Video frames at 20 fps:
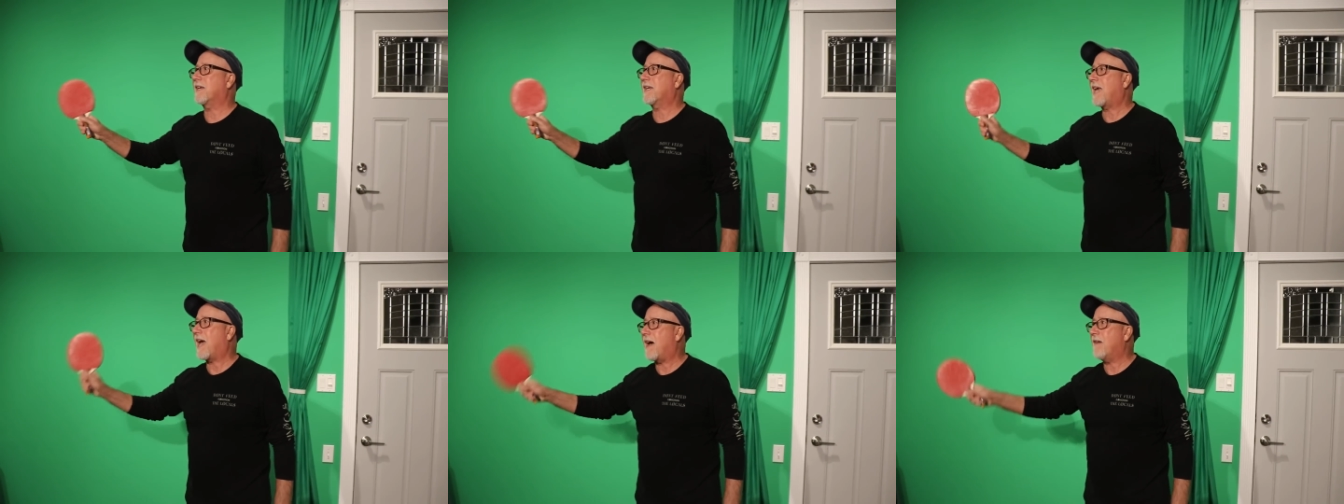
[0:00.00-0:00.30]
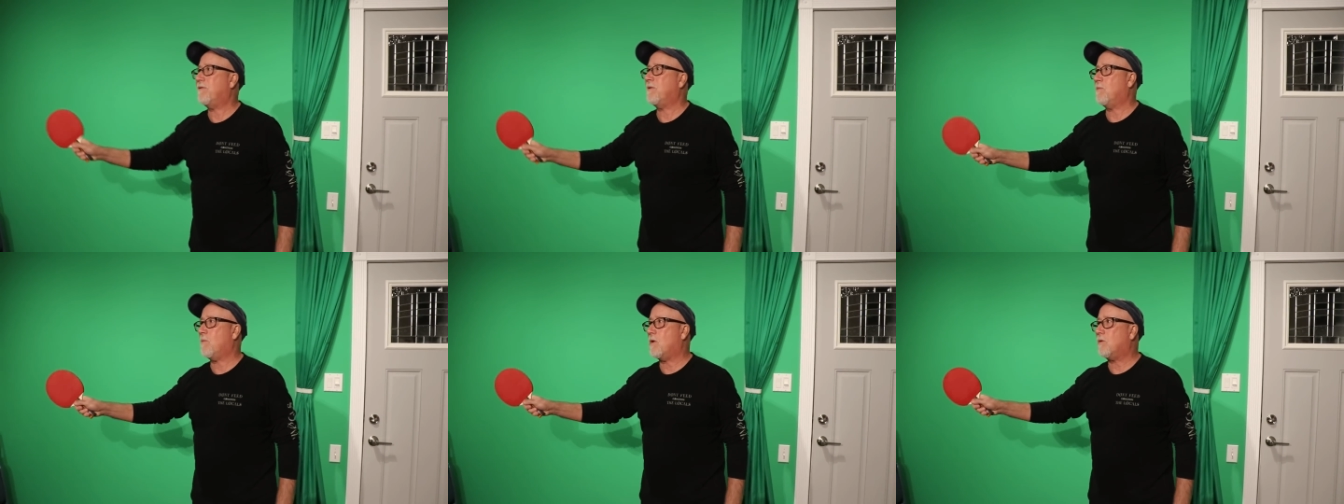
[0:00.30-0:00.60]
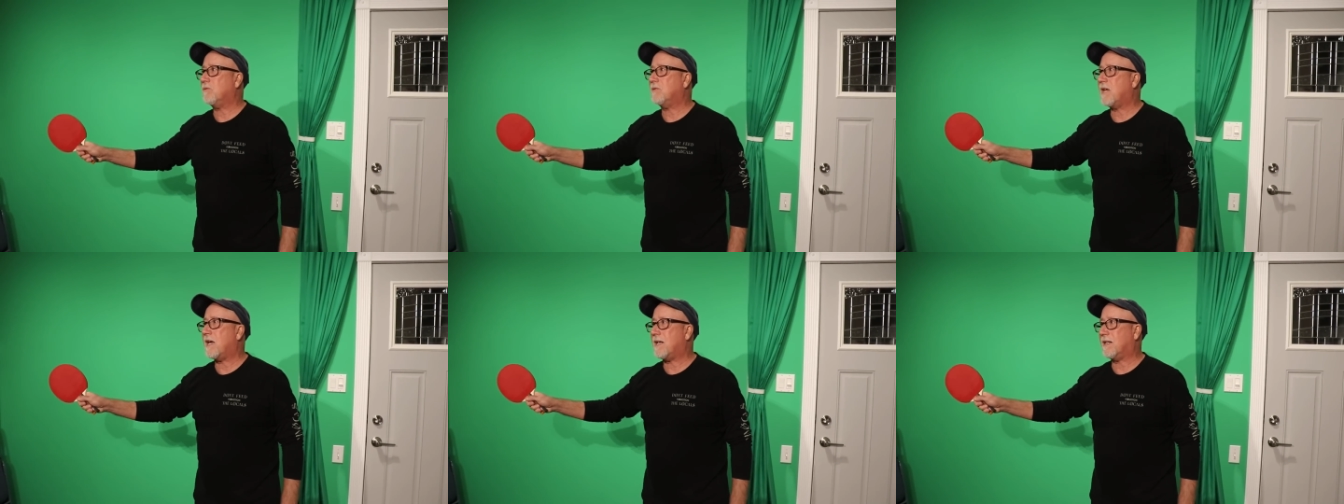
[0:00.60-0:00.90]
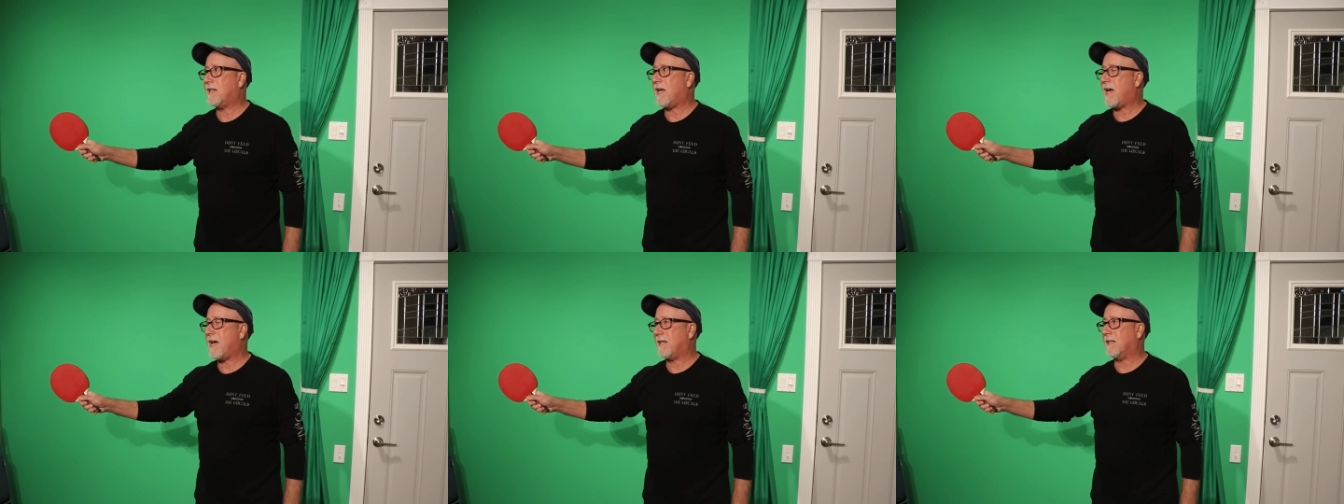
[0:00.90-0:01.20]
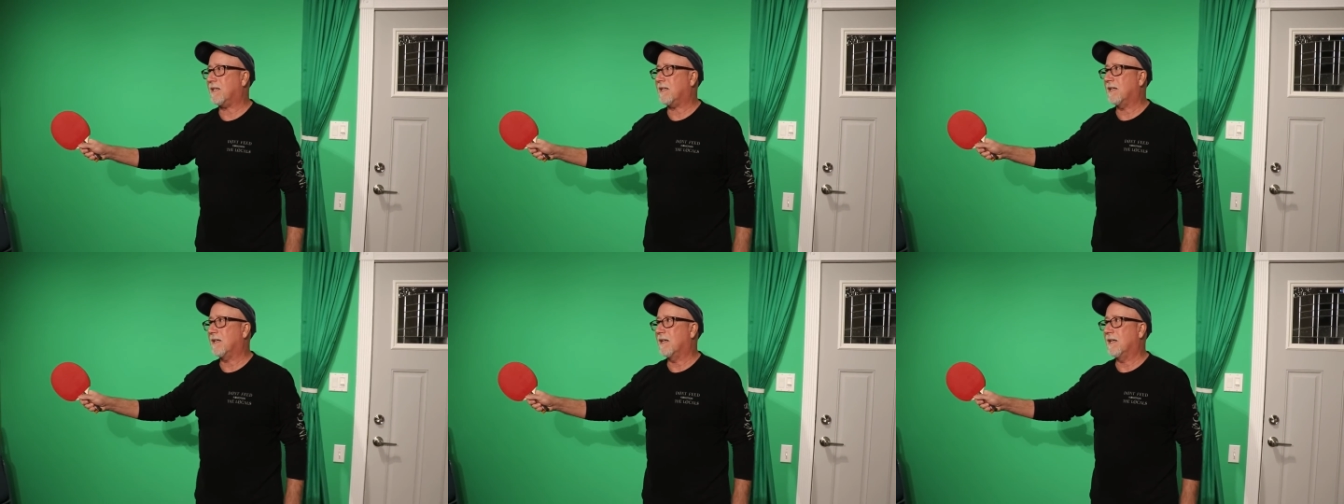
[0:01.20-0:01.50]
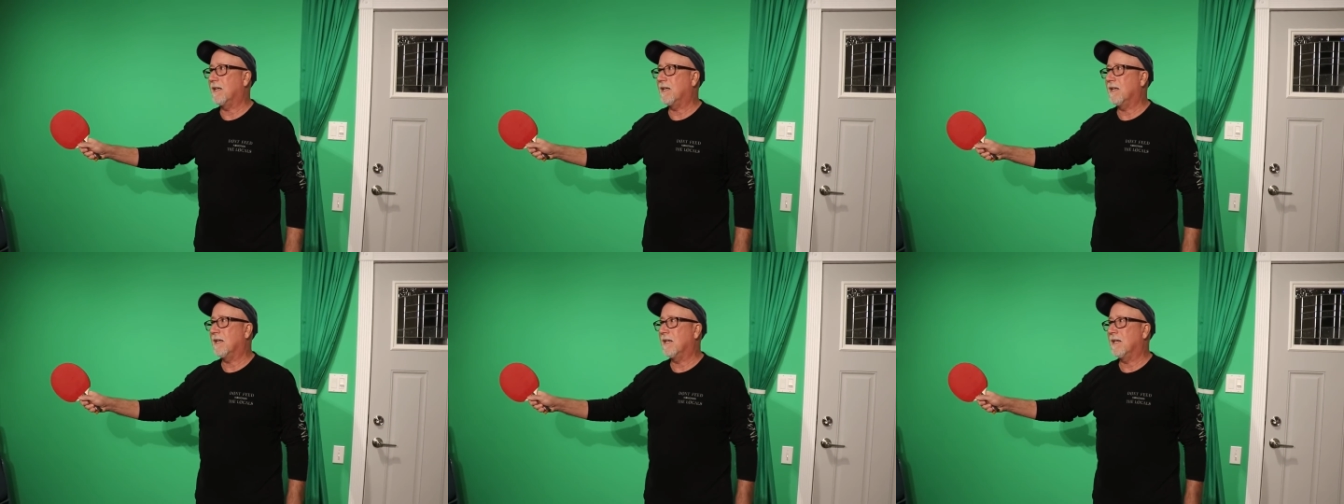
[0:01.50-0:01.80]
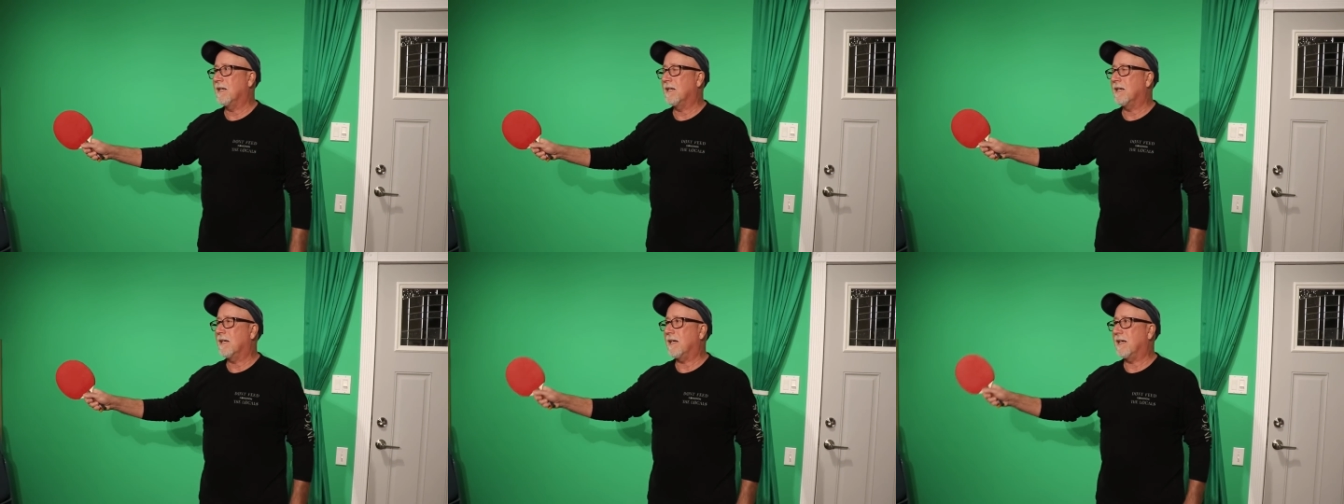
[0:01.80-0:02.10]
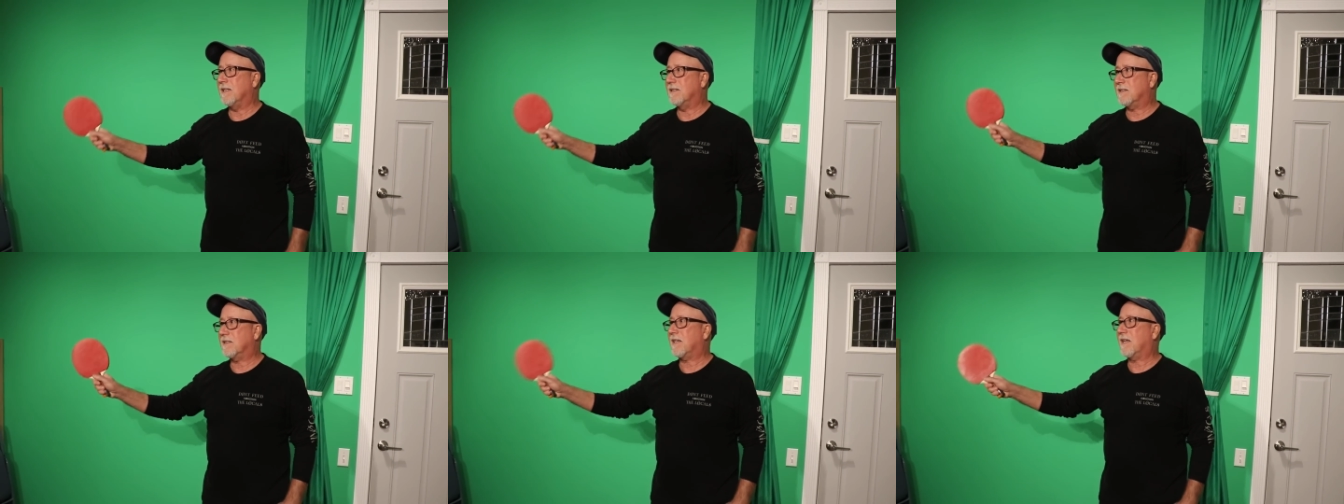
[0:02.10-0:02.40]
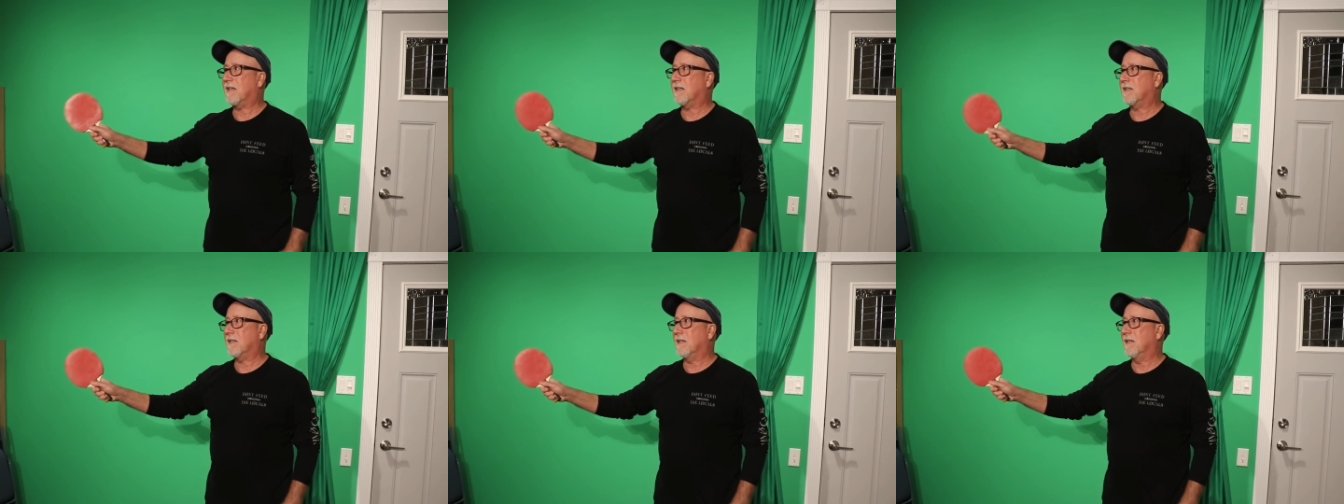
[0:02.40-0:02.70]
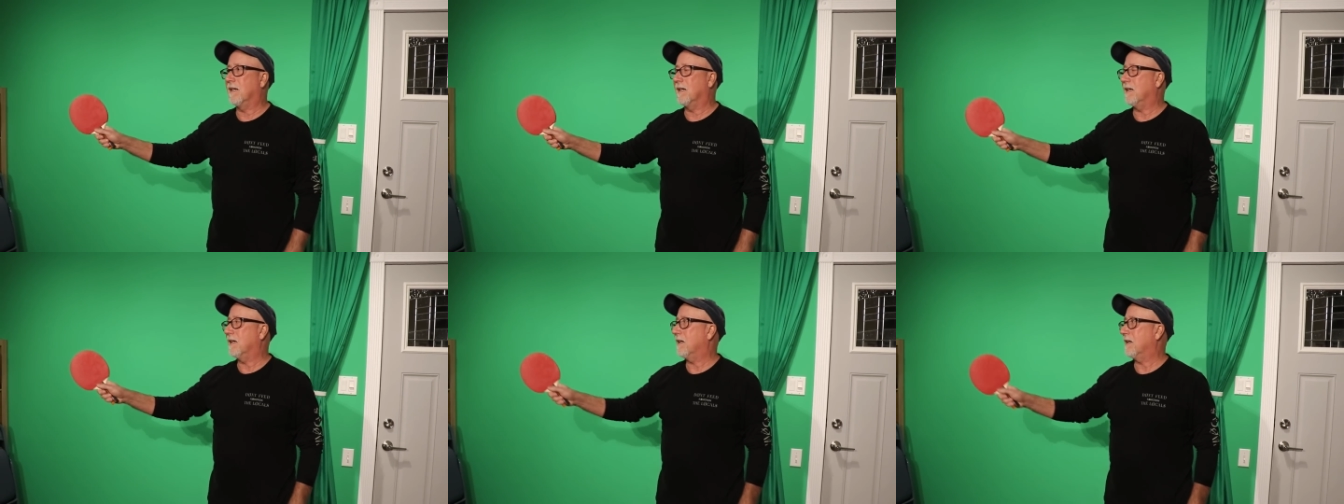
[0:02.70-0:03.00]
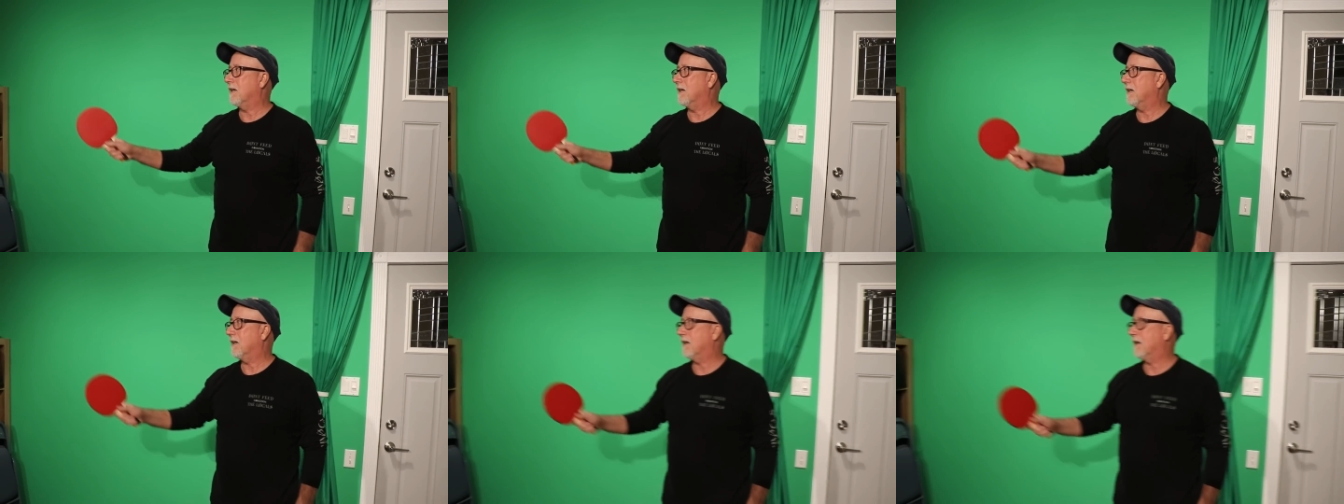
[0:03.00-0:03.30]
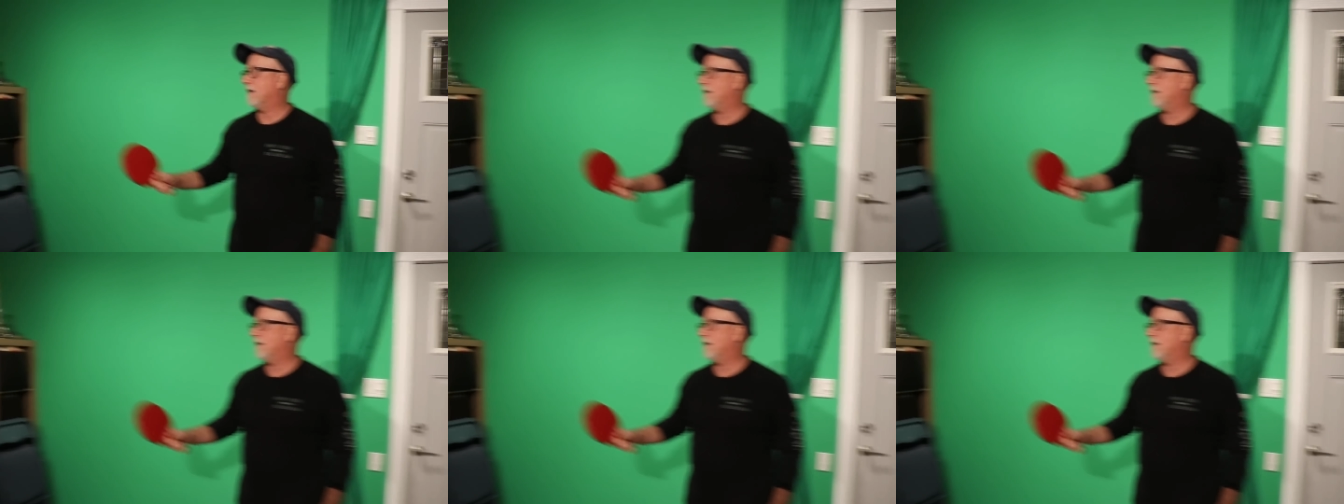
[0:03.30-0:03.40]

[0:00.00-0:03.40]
Kevin won't take that. It's. I wish you knew how hot